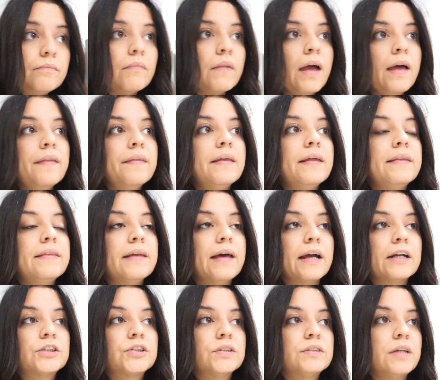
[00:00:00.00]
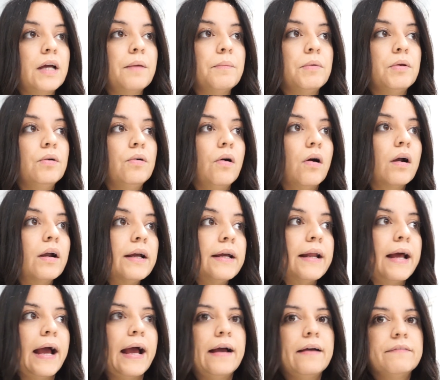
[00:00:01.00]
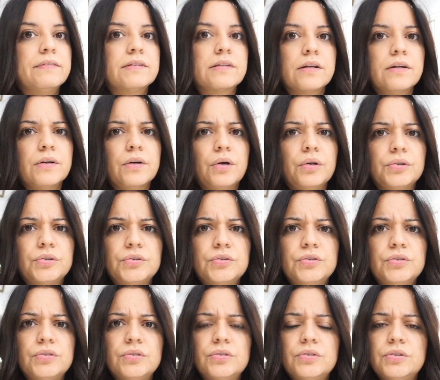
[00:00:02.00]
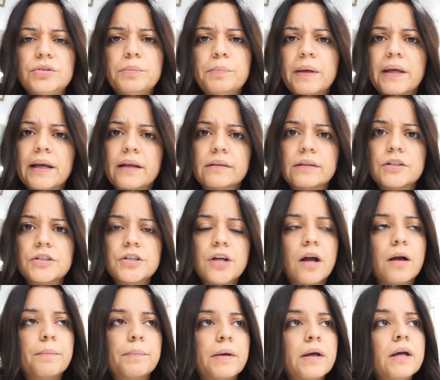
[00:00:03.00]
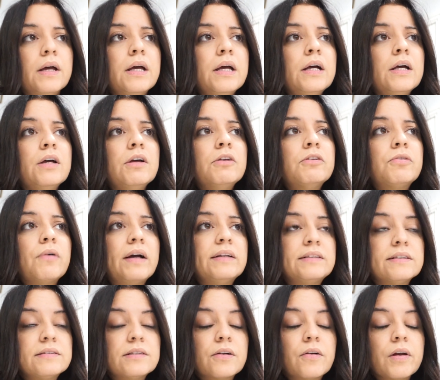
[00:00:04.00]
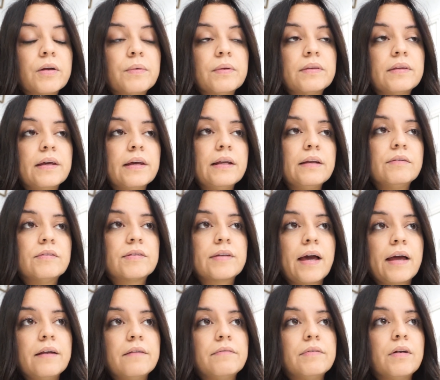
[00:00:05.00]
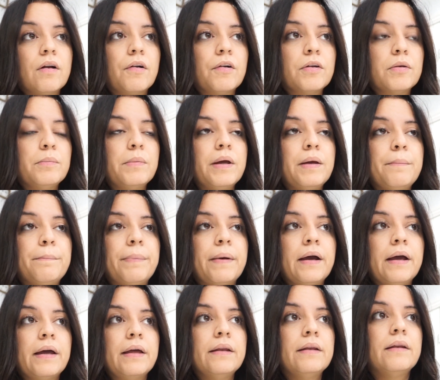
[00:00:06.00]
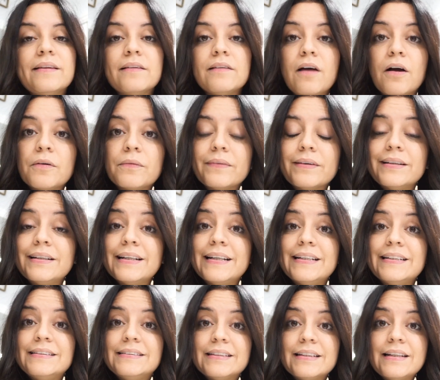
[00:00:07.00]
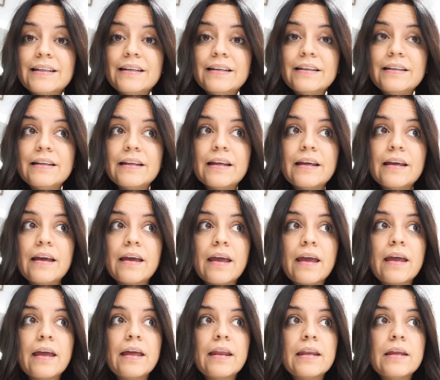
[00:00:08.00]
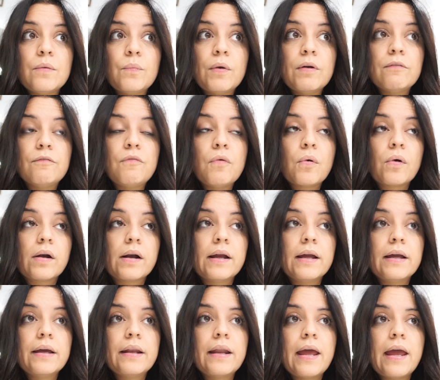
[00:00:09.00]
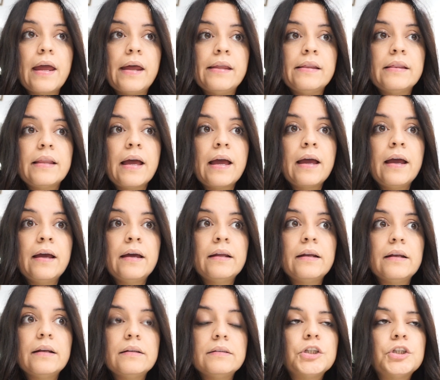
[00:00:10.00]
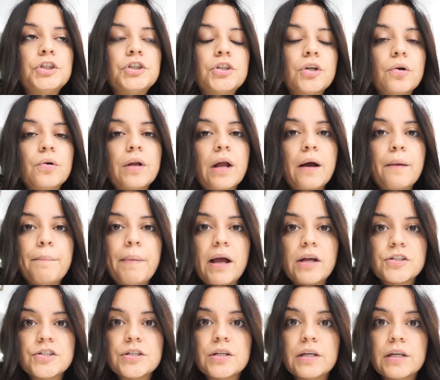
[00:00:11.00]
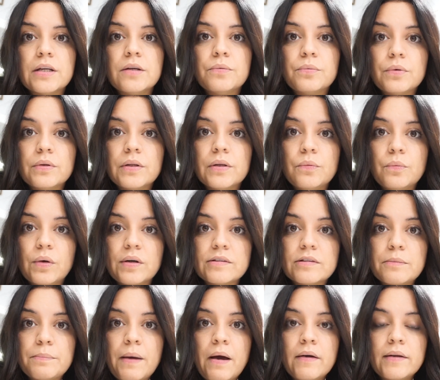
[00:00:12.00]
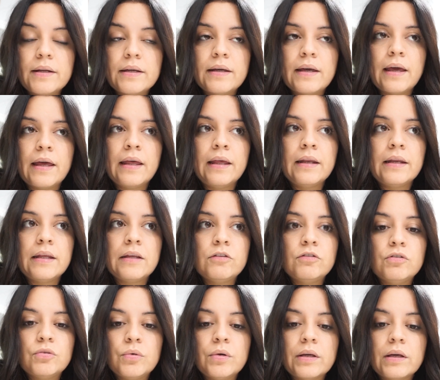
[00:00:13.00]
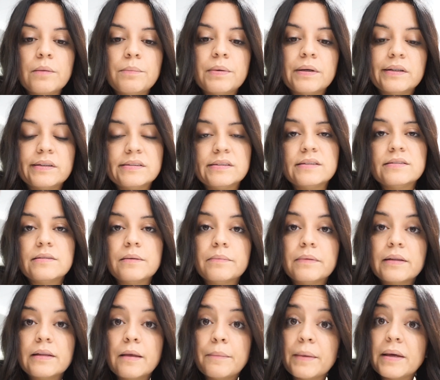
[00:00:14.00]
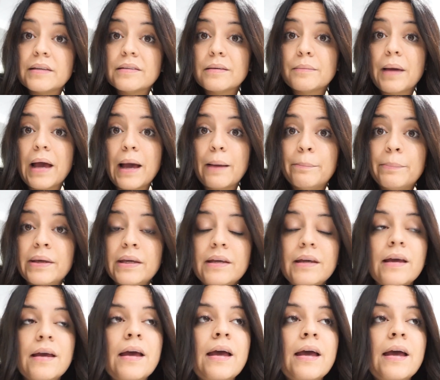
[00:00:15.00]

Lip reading: and then the extra time you are gonna have is gonna go to being at the shop. So I disagreed with it, and it was kind of an argument, but in the long run he did it and he went for it, and that just showed how passionate he really was about it, and he's doing it because it's something that makes him happy.